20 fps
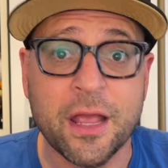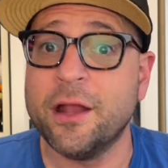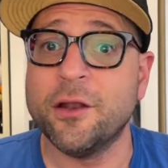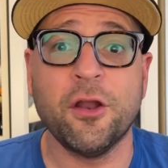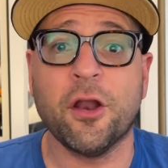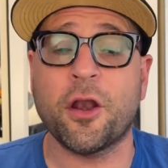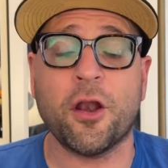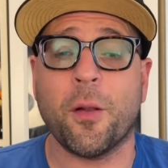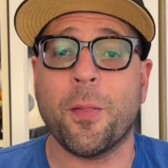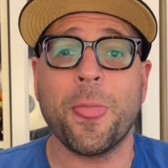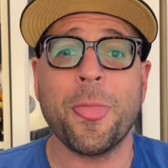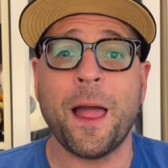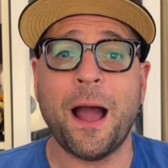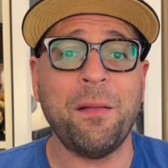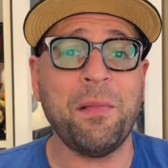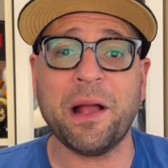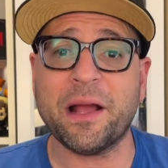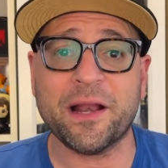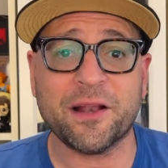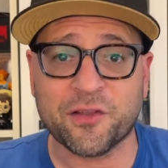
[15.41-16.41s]
No, no, no, I'm
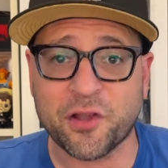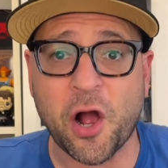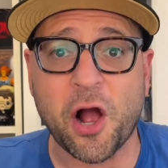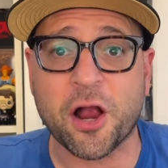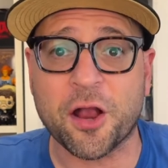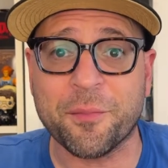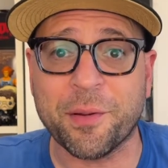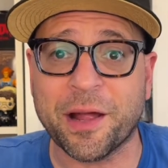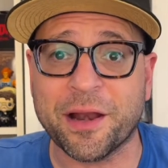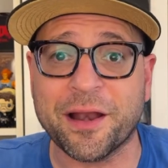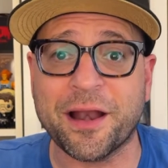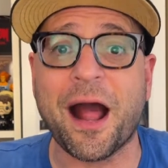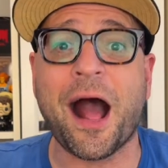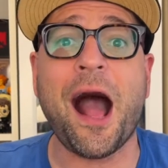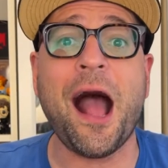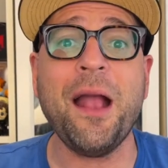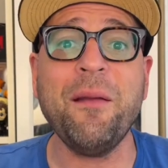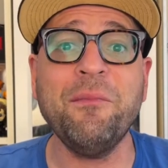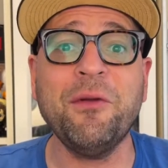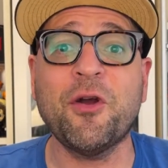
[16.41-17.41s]
not going to talk about it.
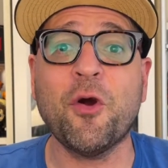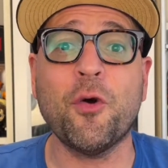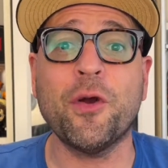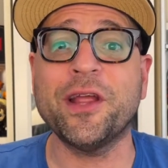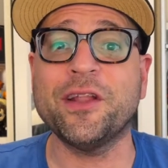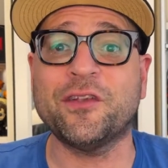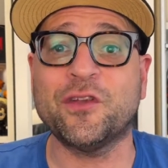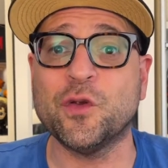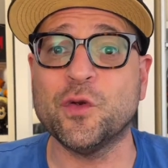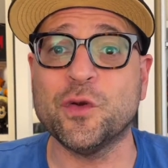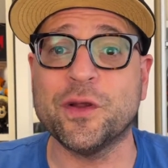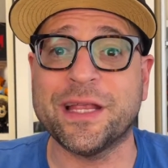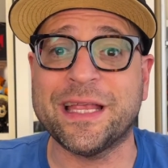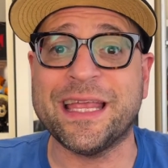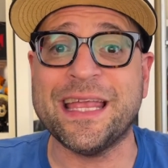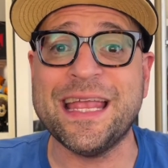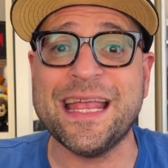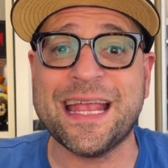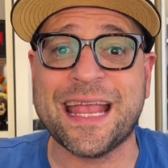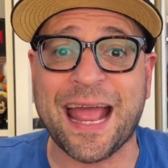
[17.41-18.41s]
I'm going to
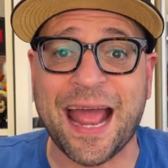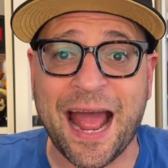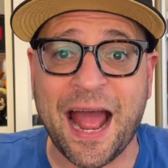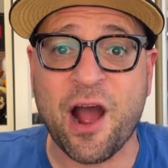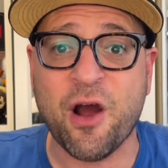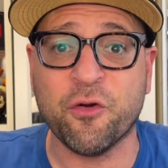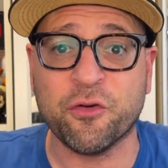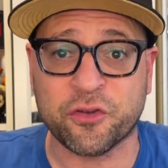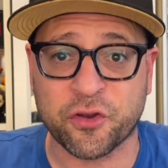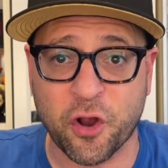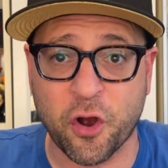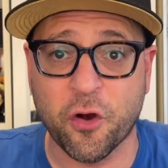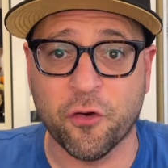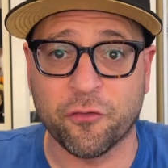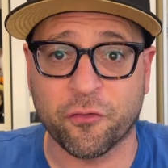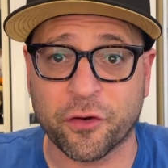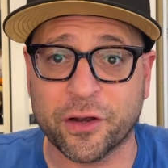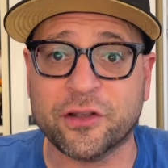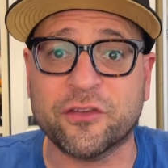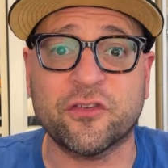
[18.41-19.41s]
geek out
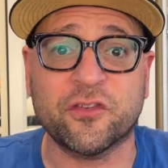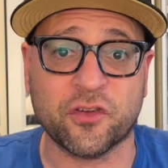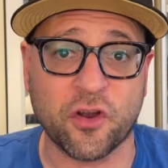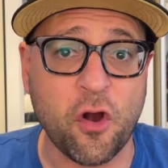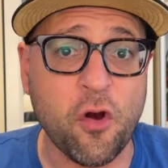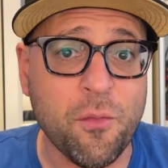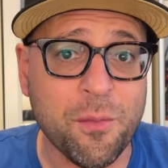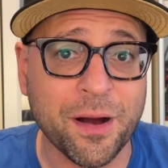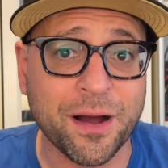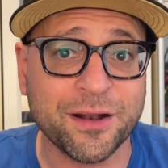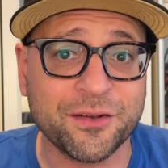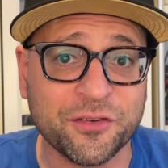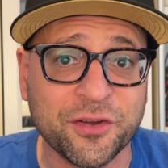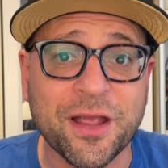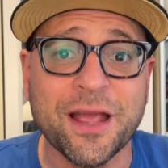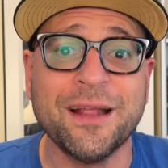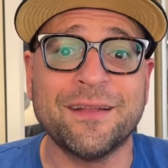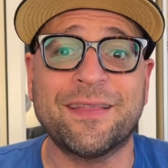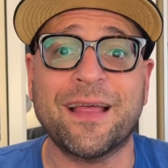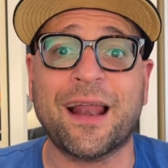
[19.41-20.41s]
over it so much
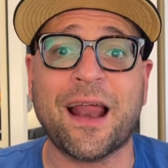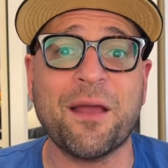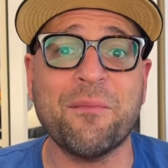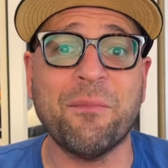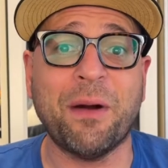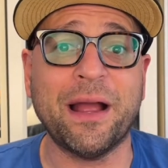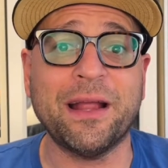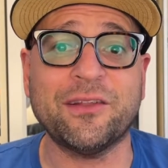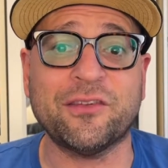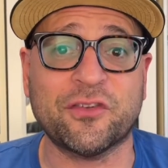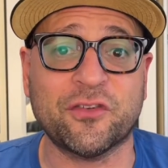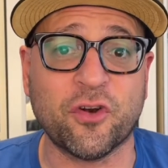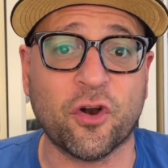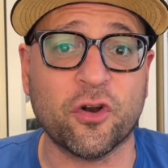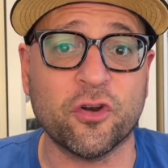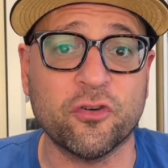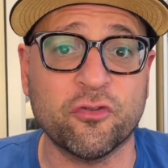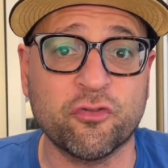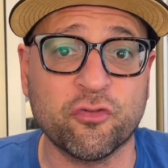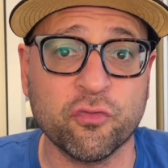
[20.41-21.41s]
that I might
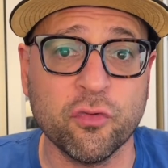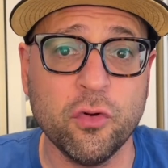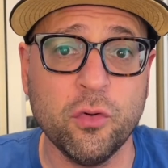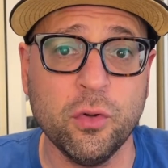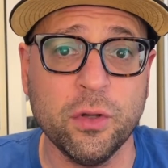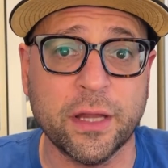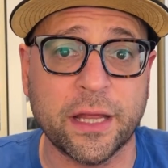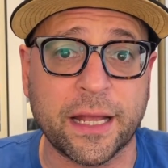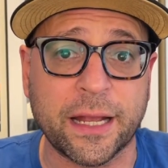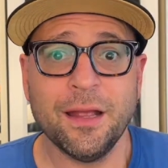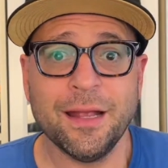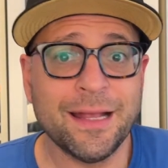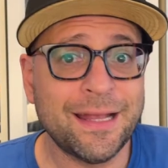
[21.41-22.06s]
start drooling.